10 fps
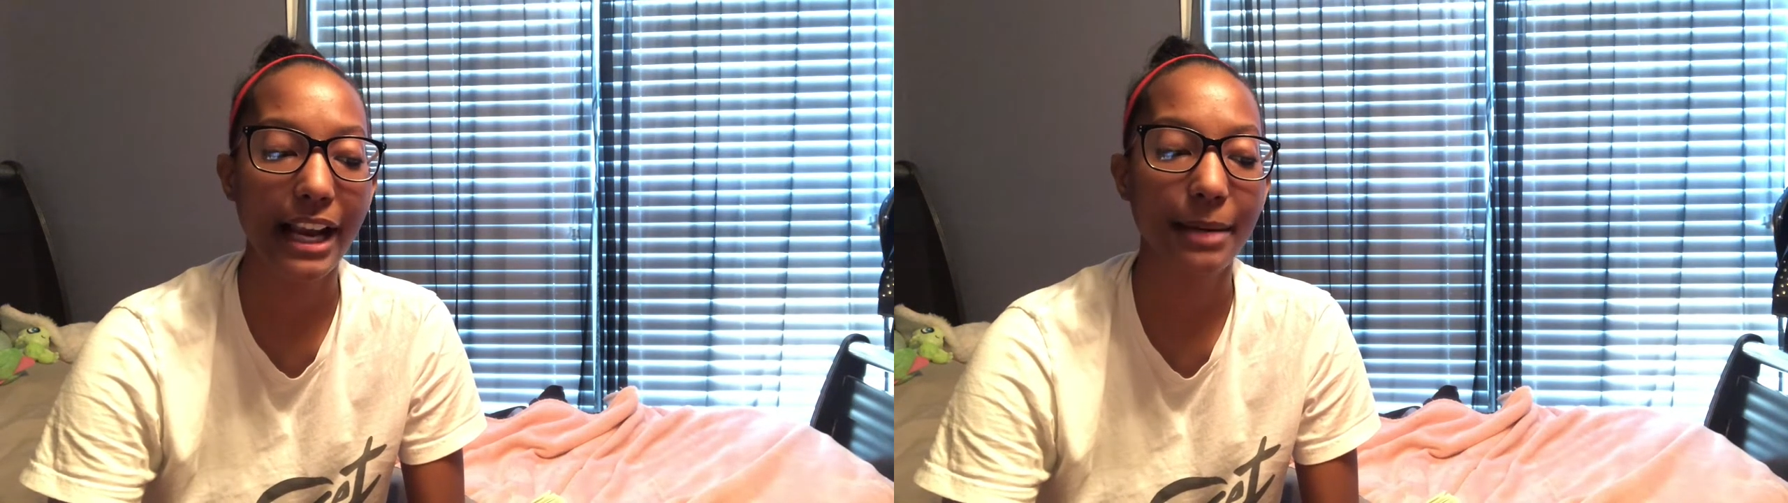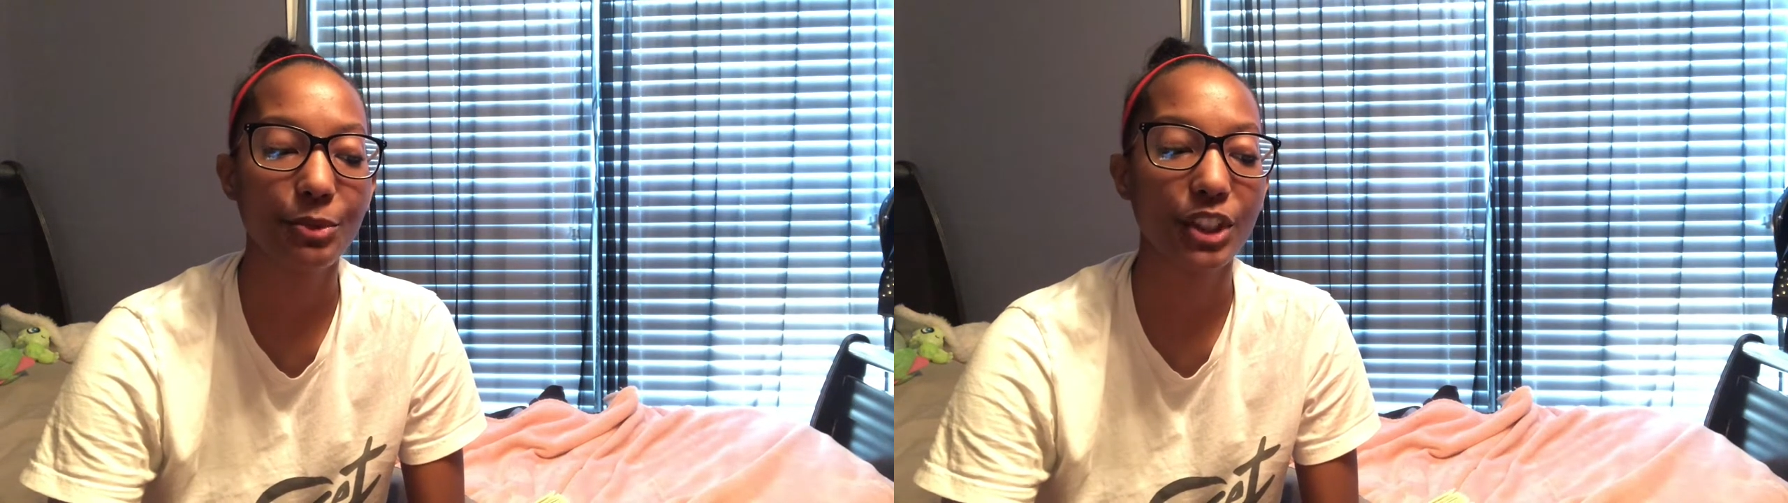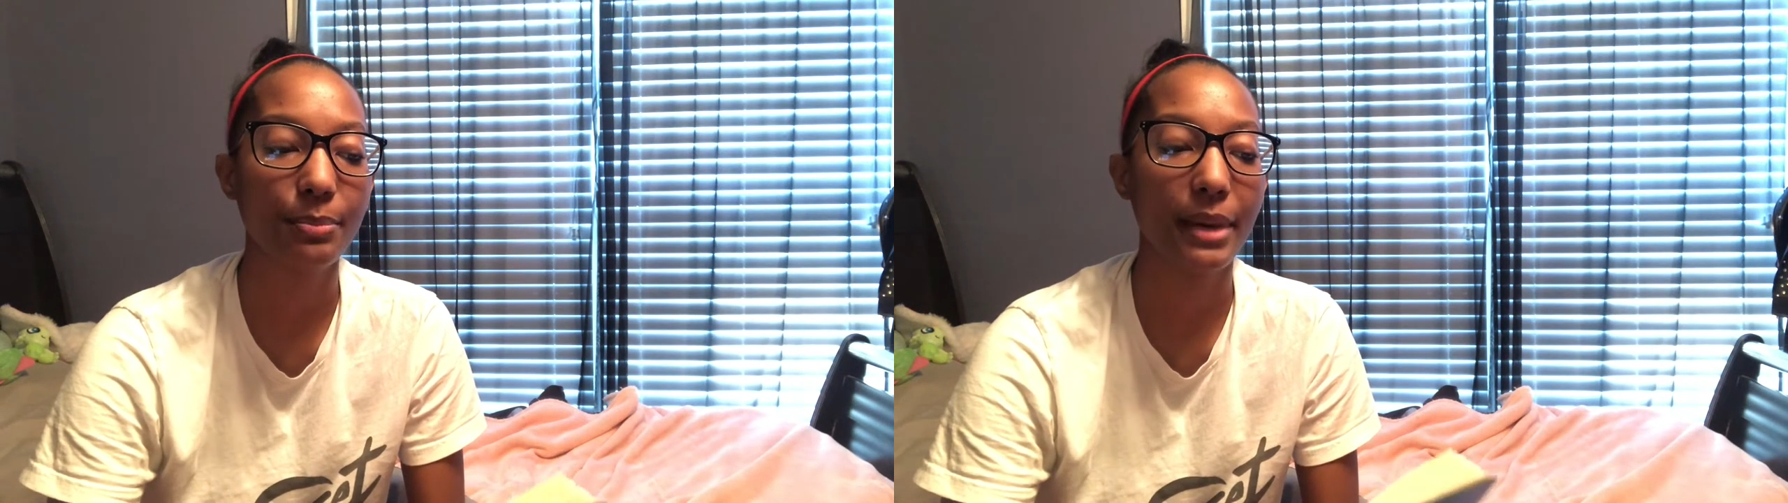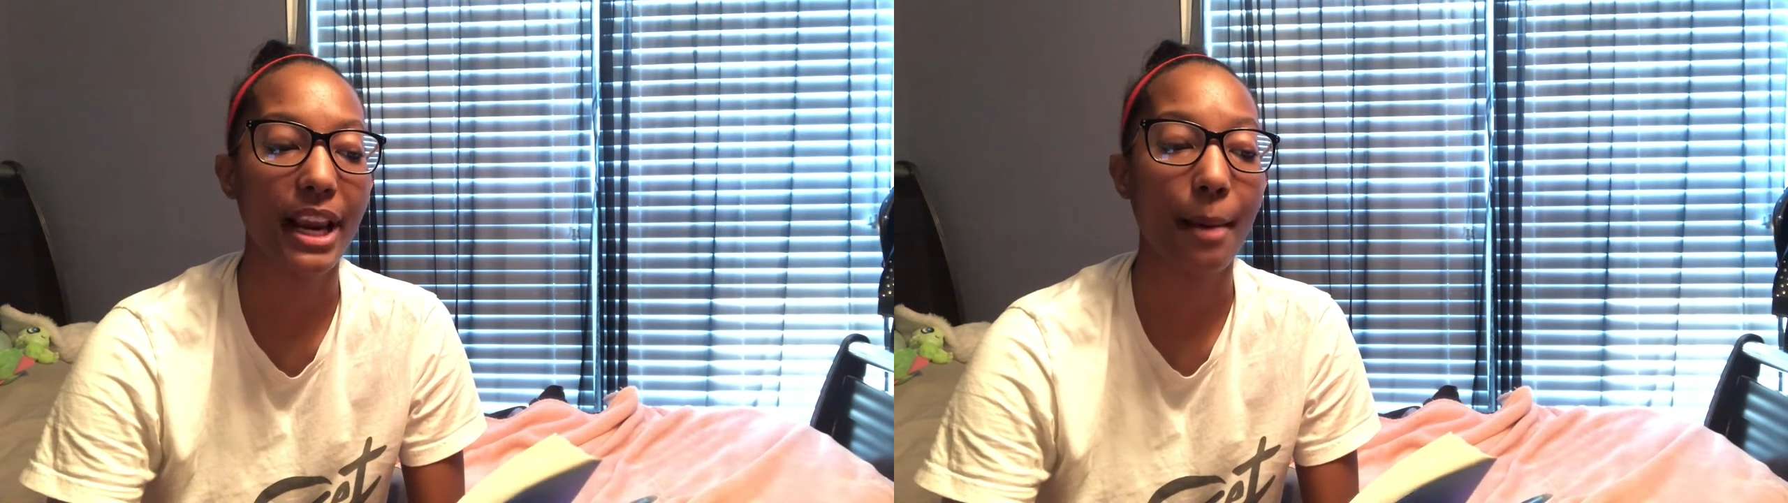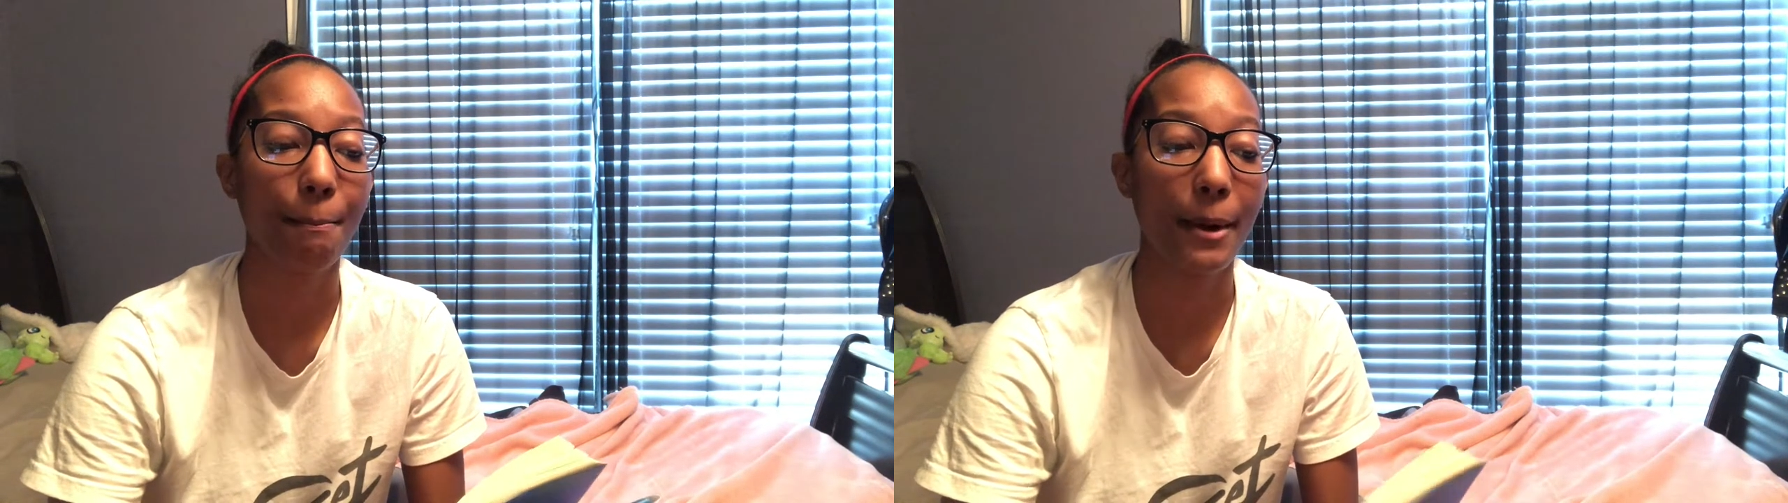I am just
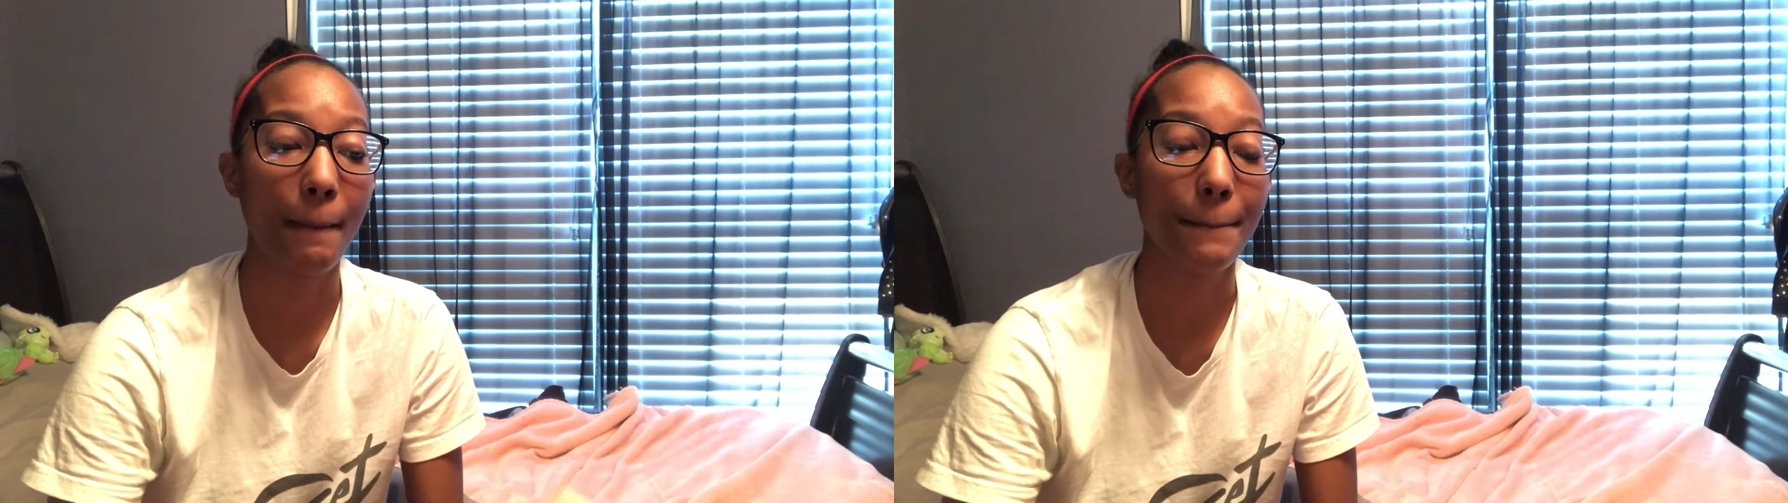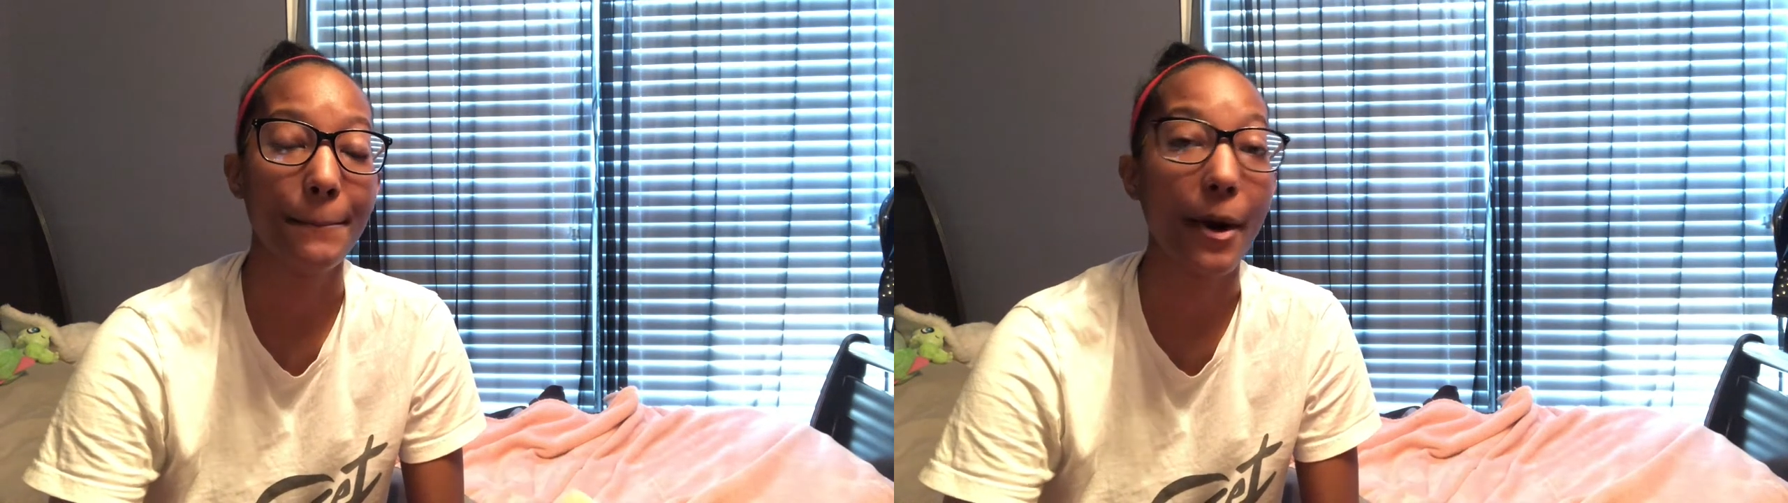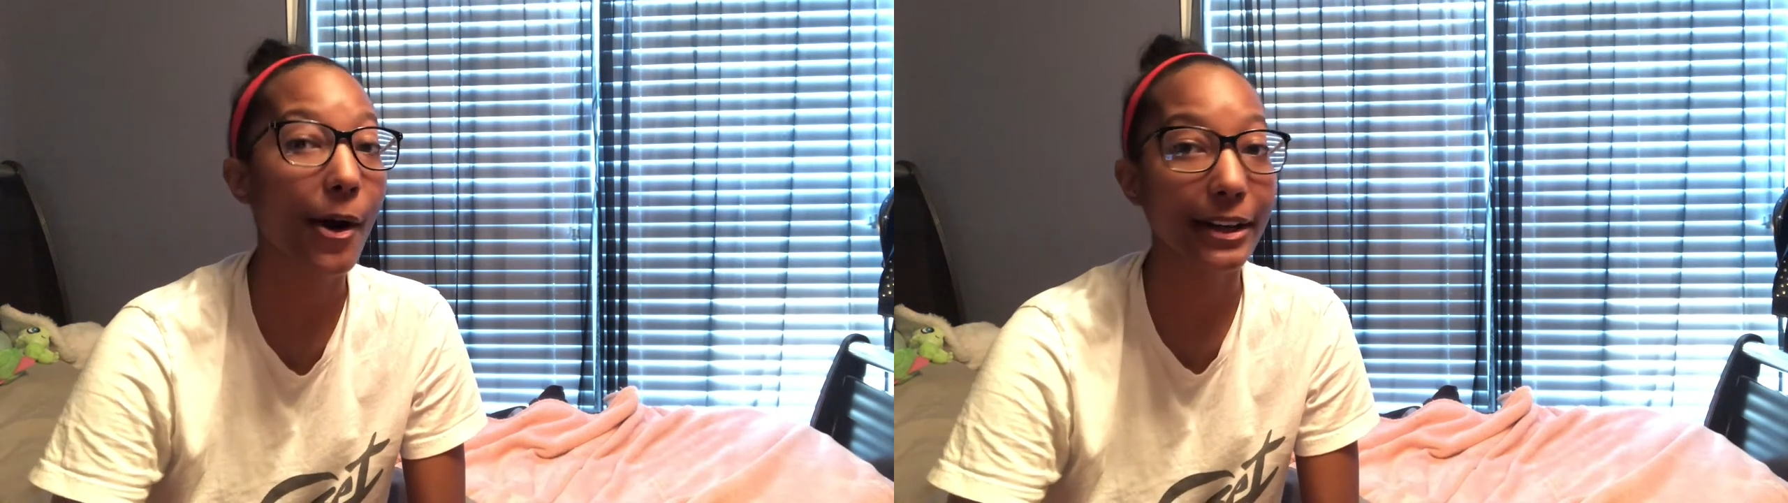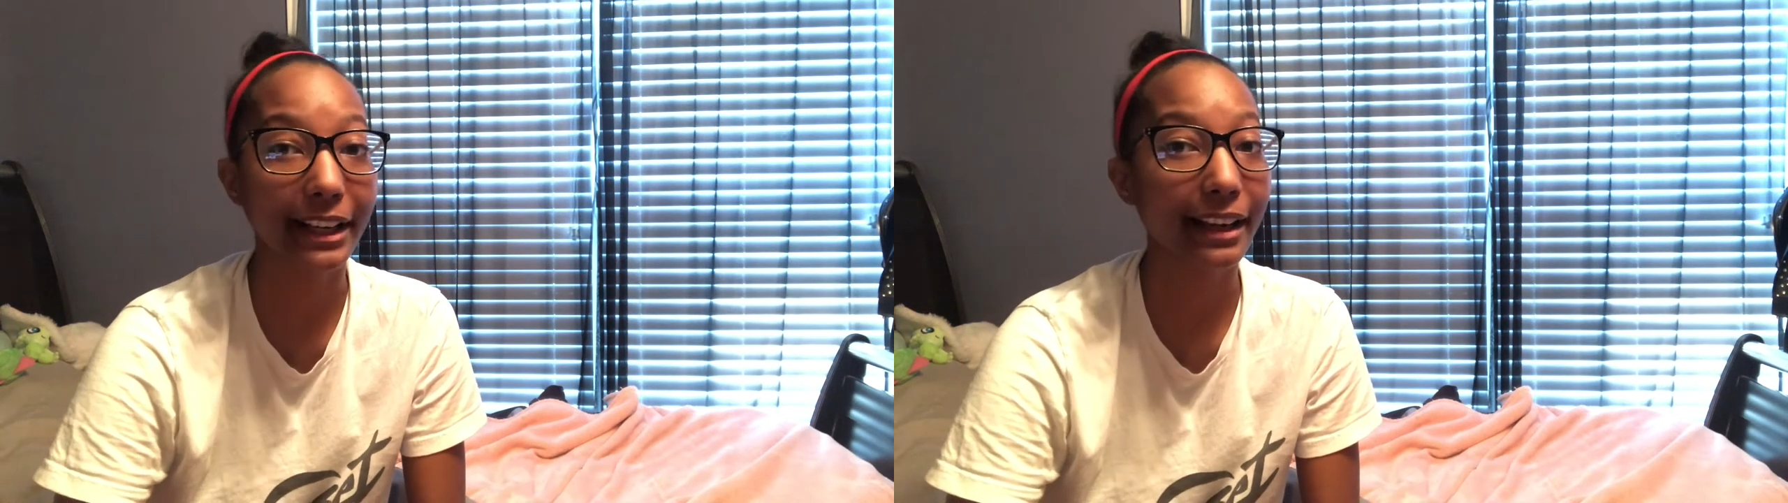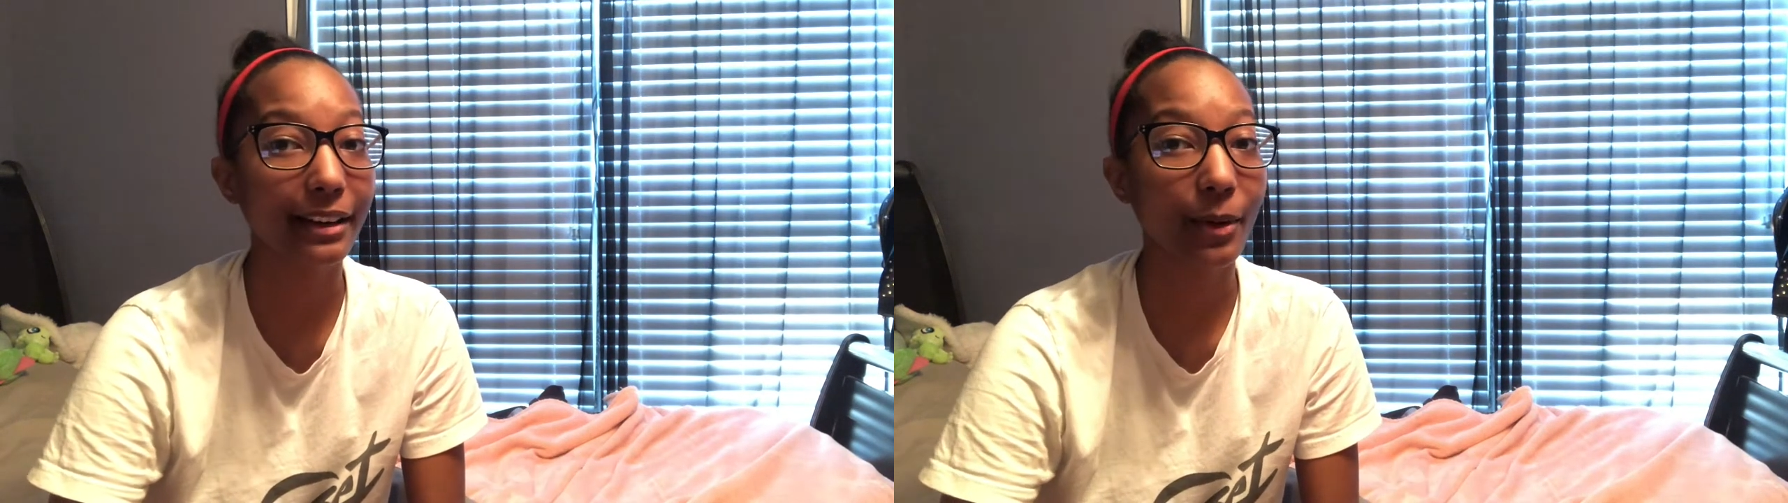being
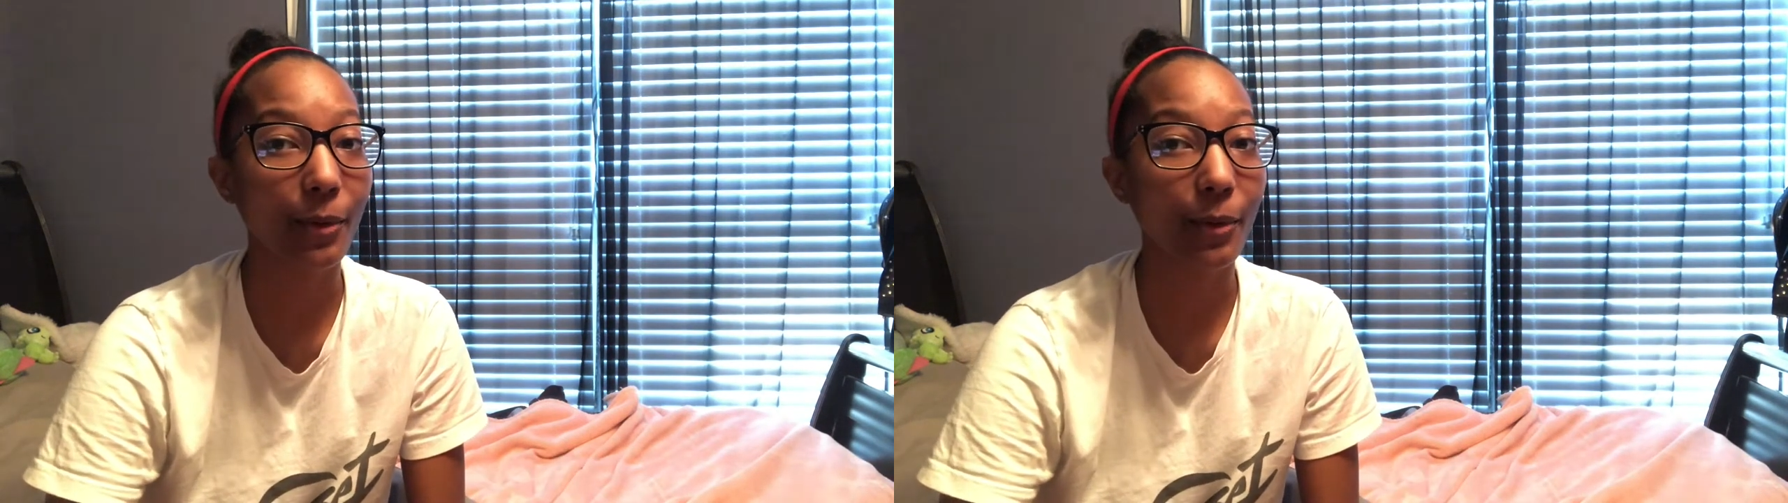bombarded